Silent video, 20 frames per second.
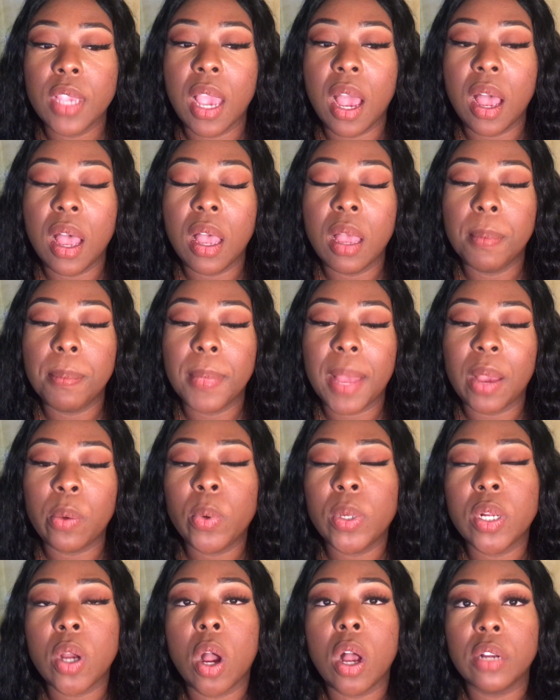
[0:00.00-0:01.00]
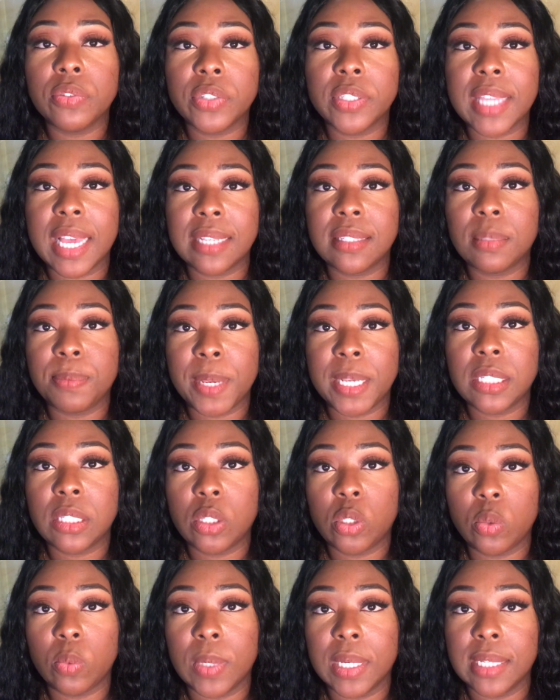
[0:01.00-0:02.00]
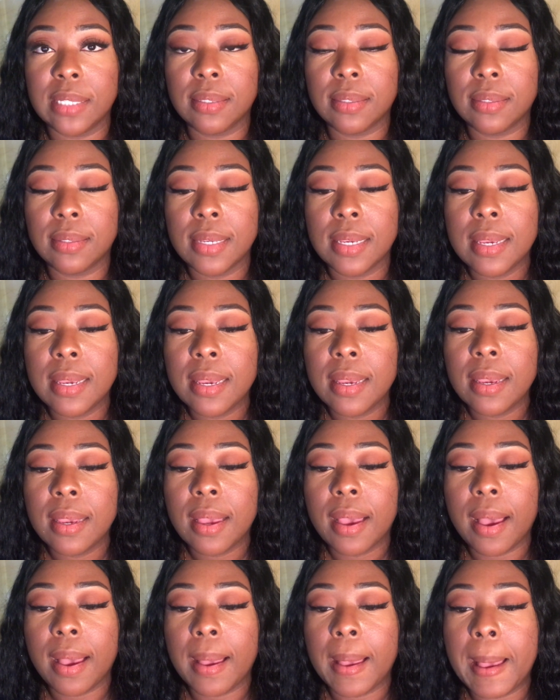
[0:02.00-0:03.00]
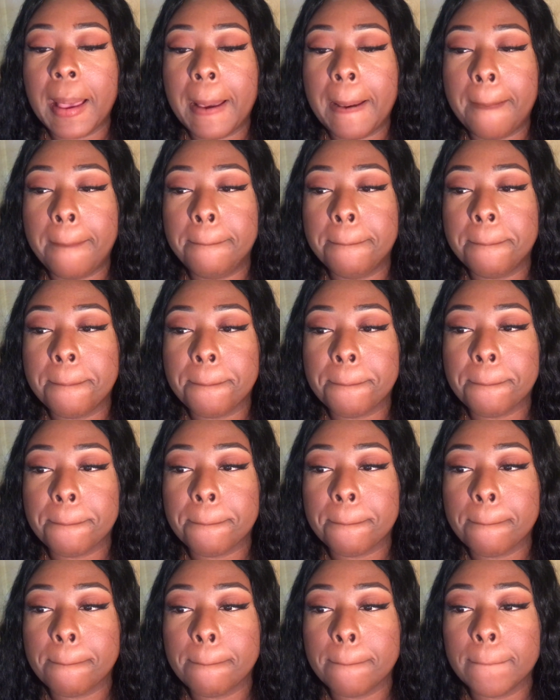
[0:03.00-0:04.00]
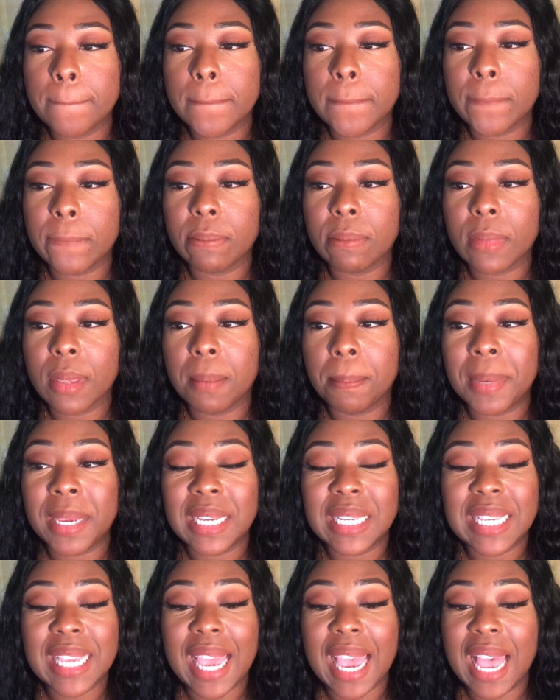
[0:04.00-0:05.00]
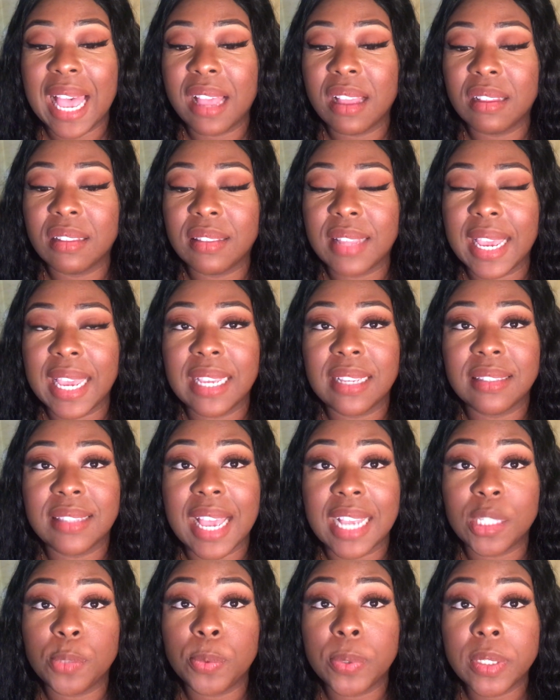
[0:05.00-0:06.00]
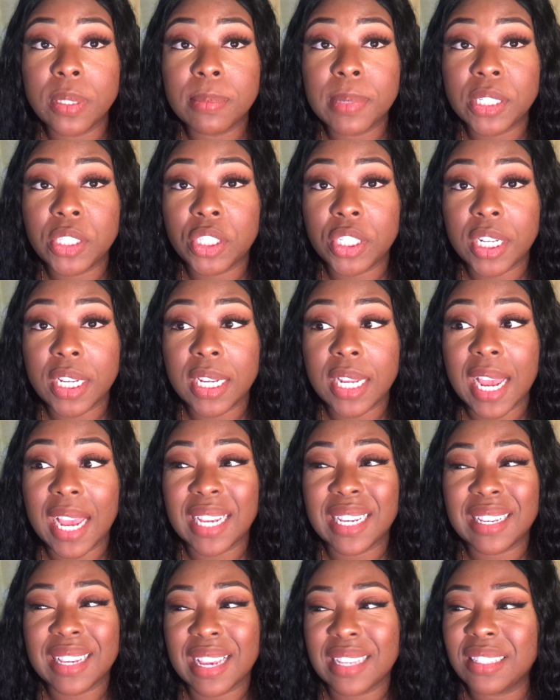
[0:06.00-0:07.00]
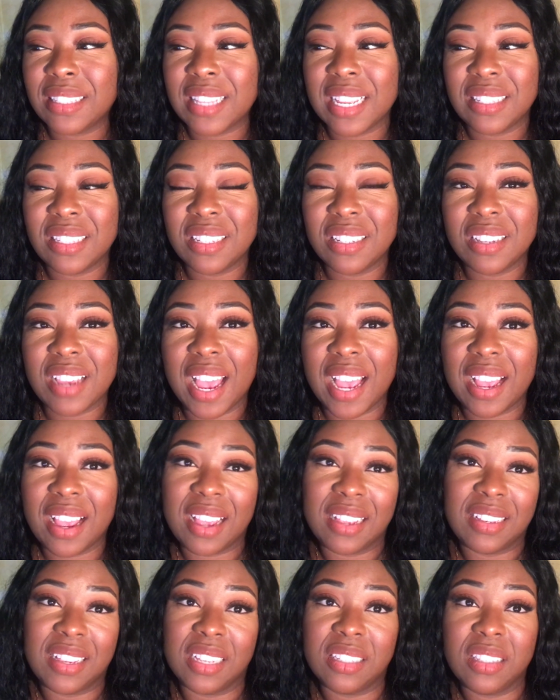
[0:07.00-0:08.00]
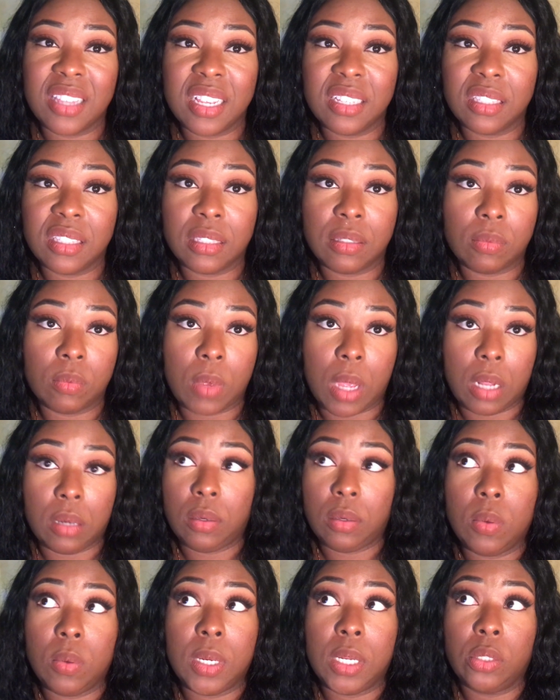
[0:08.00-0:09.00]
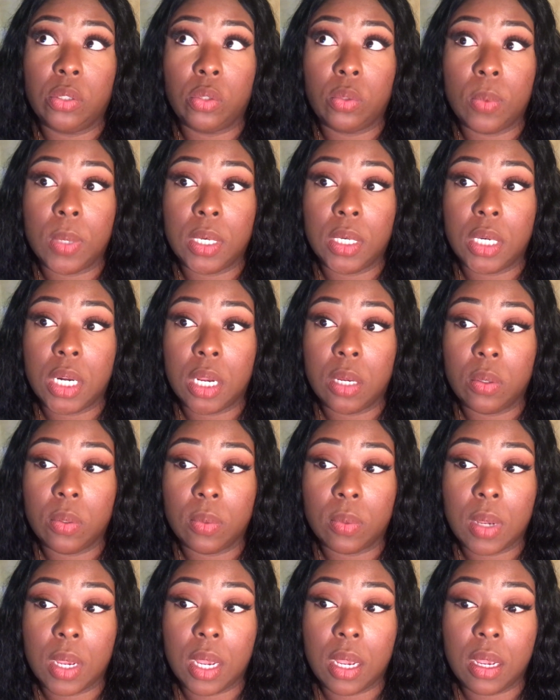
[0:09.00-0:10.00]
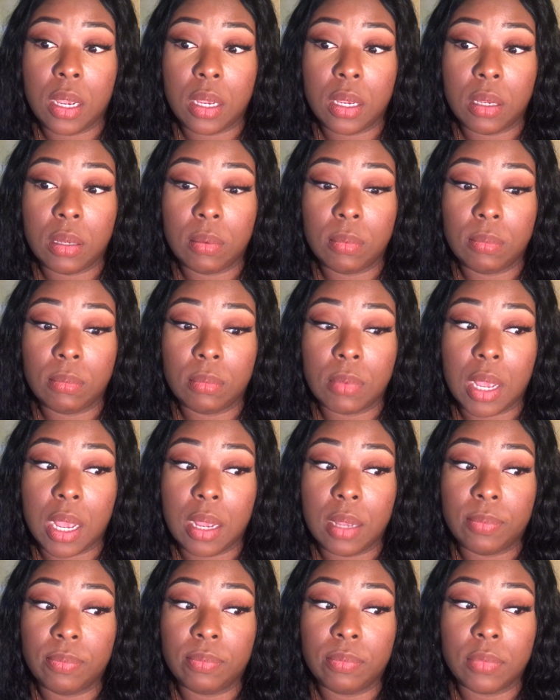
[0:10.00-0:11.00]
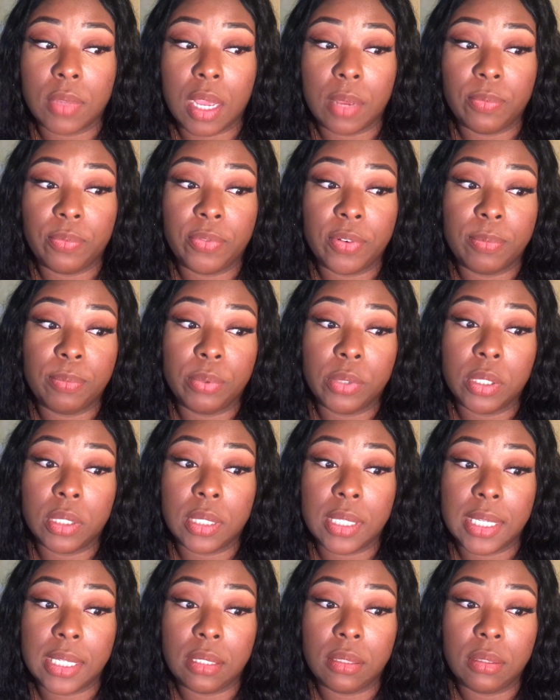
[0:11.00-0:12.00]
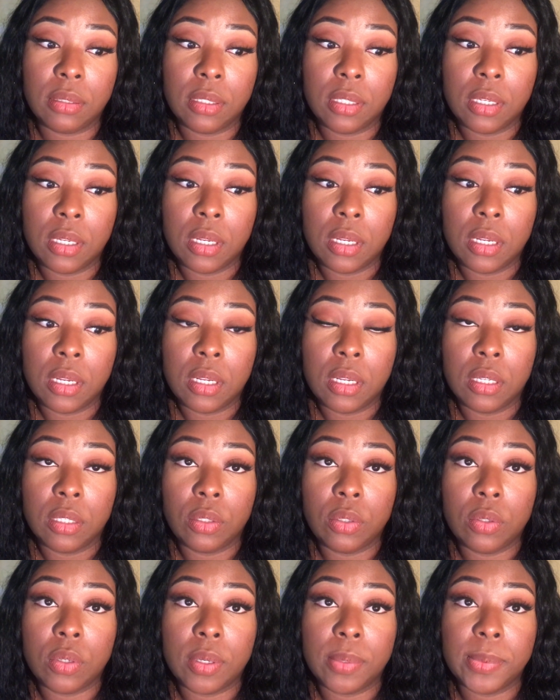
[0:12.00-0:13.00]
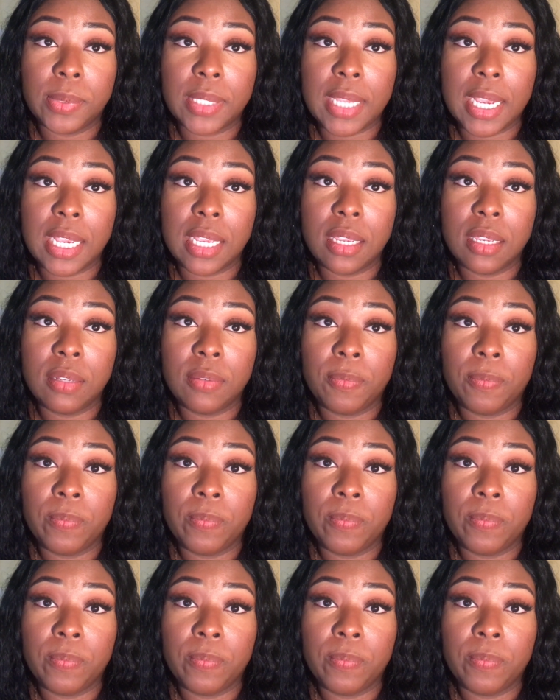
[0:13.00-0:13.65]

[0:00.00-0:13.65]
Um, I want to offer that space to us. Um, but yeah, like, that's pretty much it. I guess that's a, I guess that's, I what else you want to know. Um, I'm, I'm from Brooklyn. You know what I'm saying?